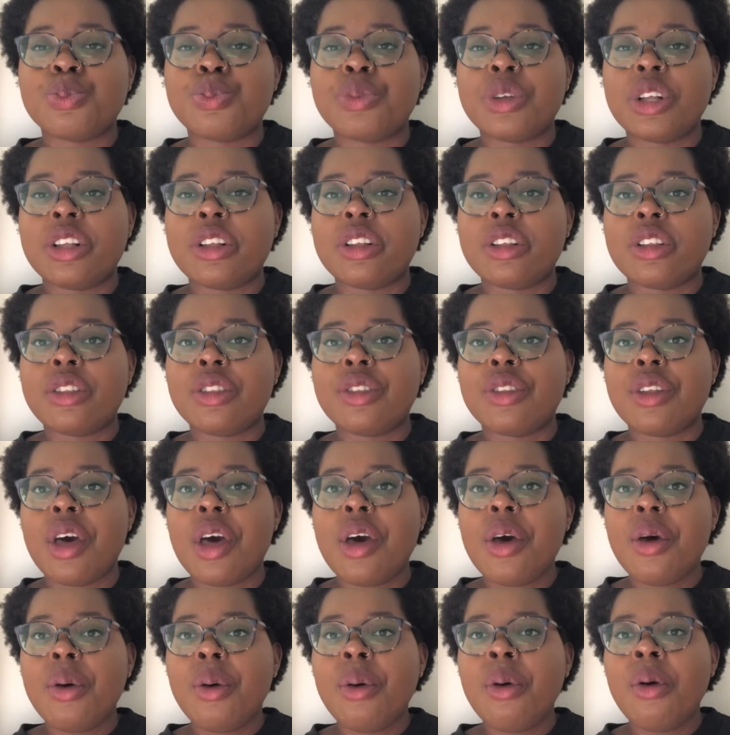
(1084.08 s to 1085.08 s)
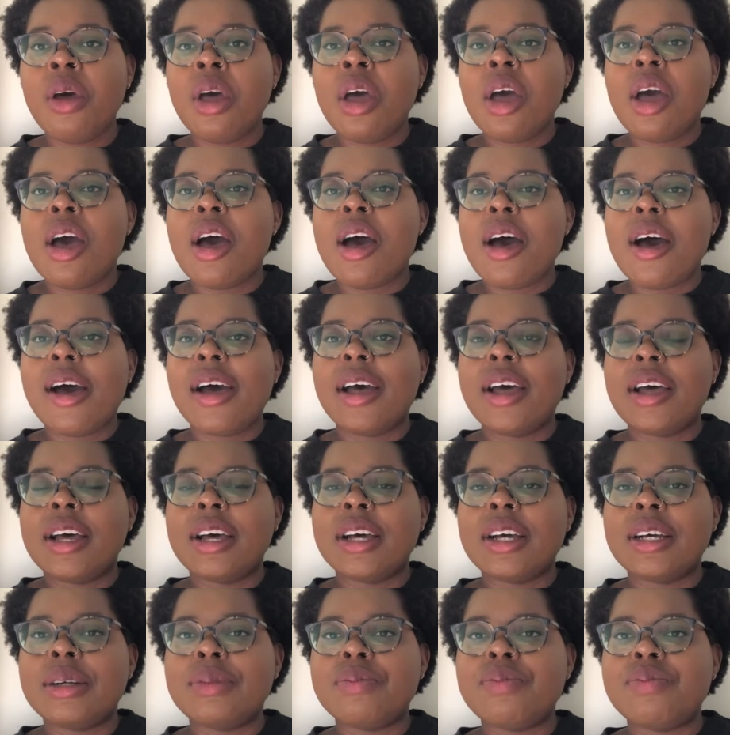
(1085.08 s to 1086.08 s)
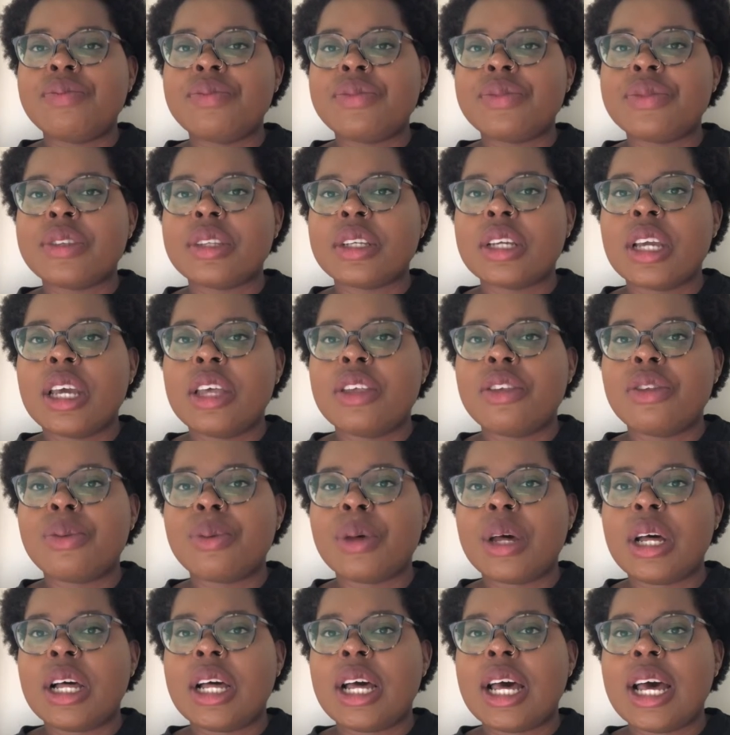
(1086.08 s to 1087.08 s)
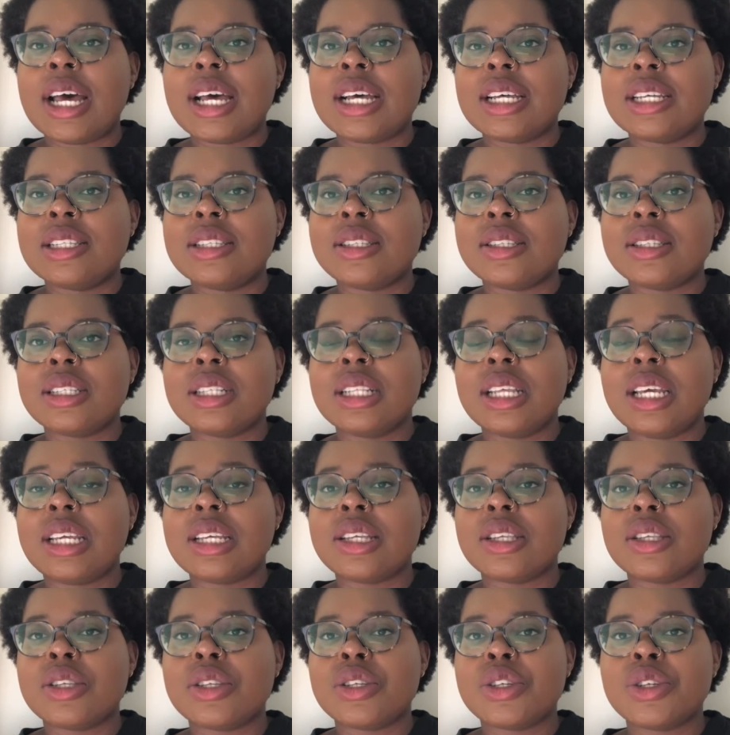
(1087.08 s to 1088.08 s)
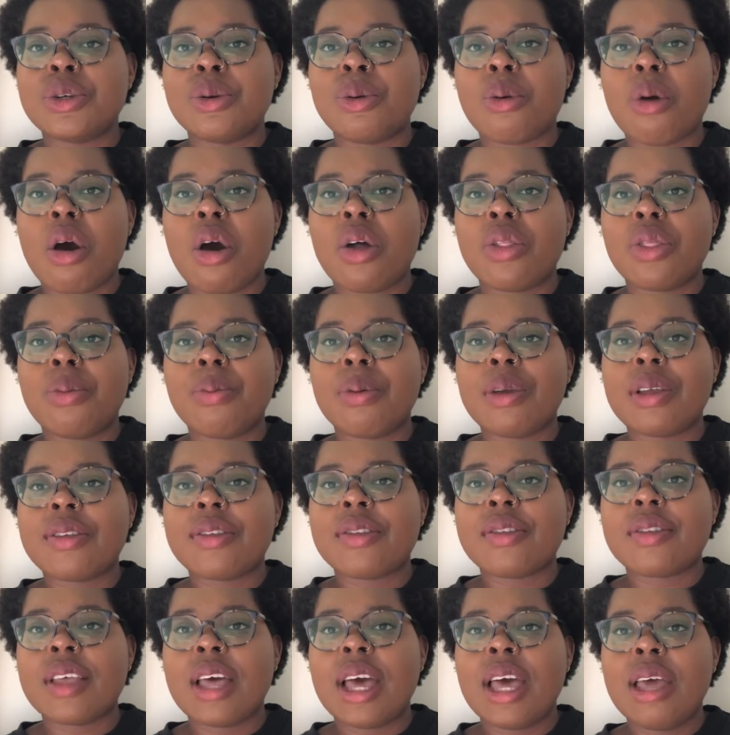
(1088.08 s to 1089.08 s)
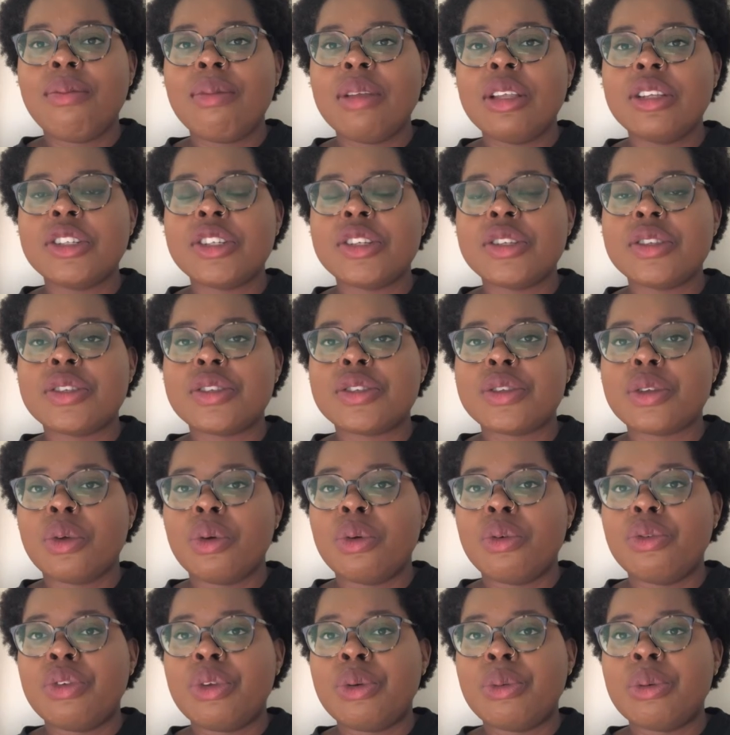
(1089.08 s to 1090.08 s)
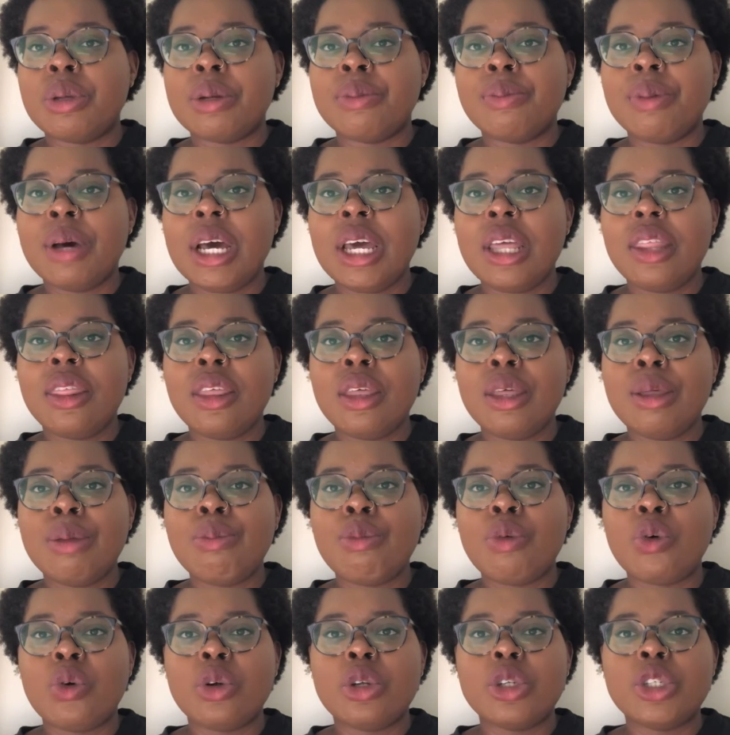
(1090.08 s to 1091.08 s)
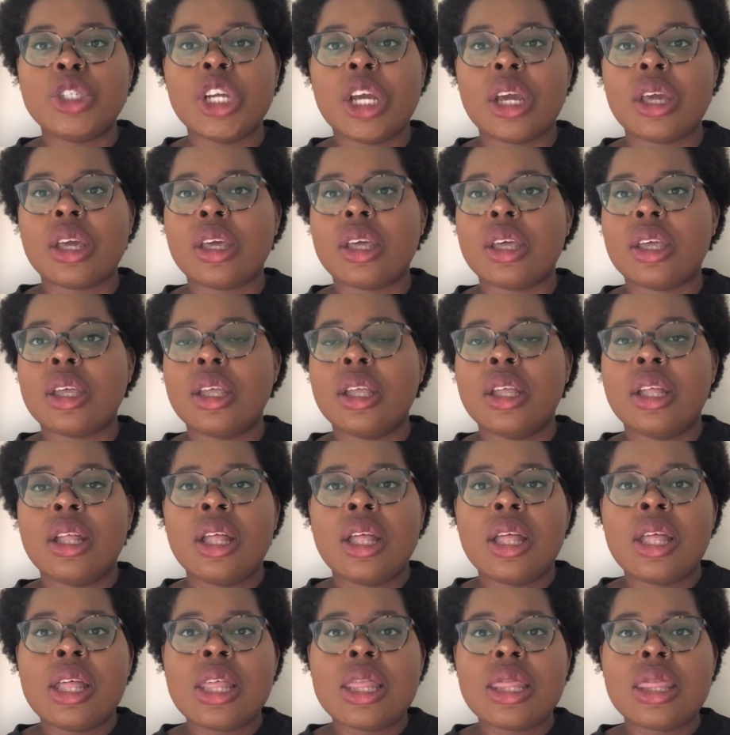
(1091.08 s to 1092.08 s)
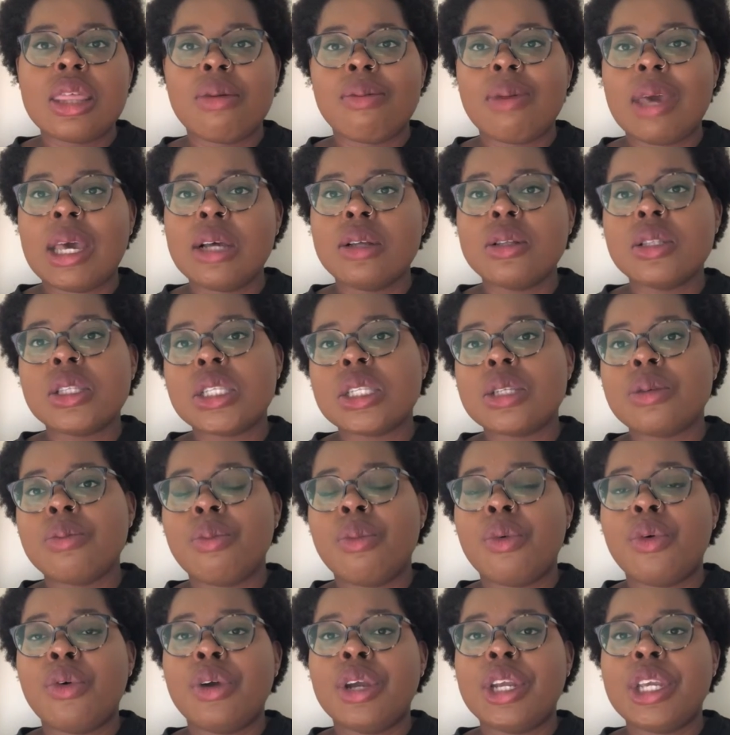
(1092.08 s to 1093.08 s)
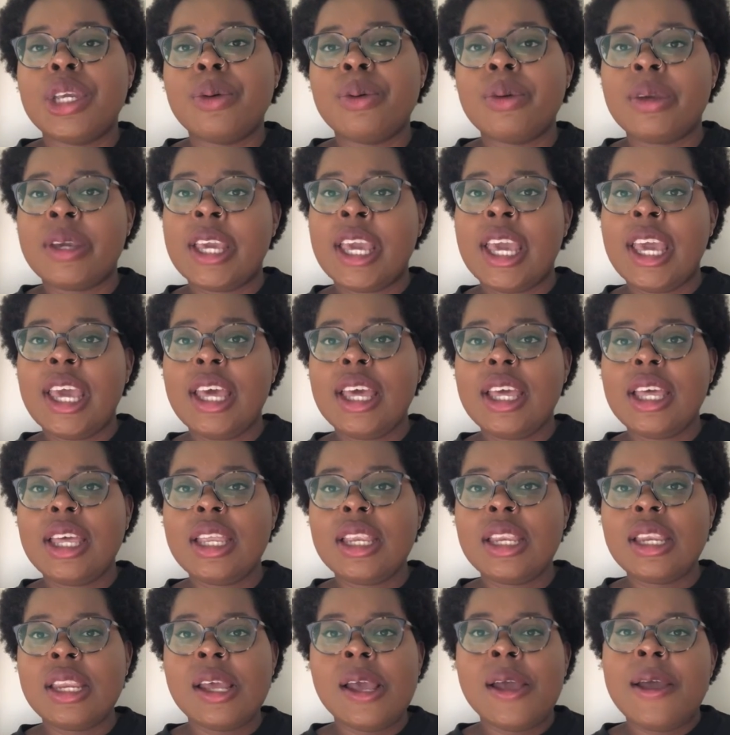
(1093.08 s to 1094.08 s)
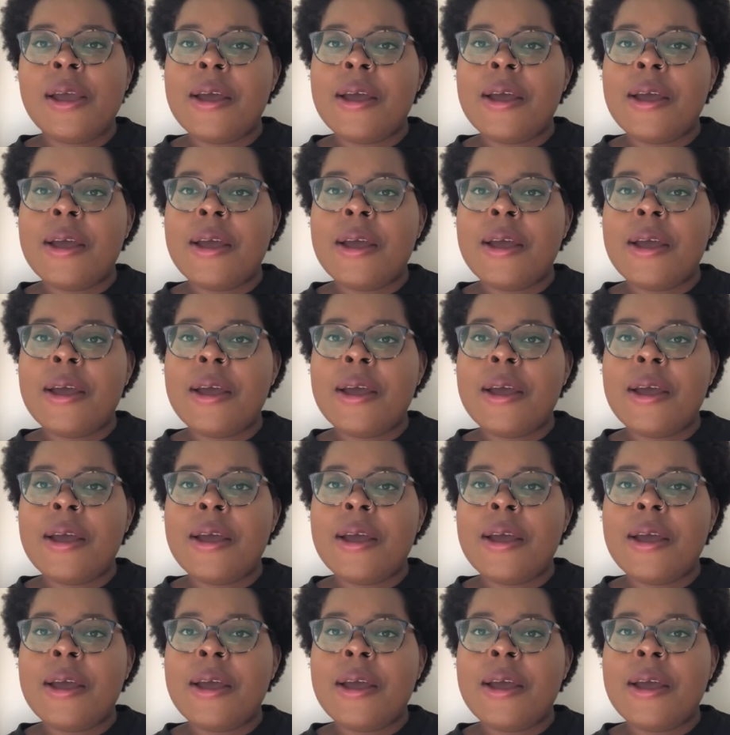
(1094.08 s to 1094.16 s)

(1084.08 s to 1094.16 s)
below, as well as links to all the books I mentioned. So if you want to buy them or check them out some more, you can.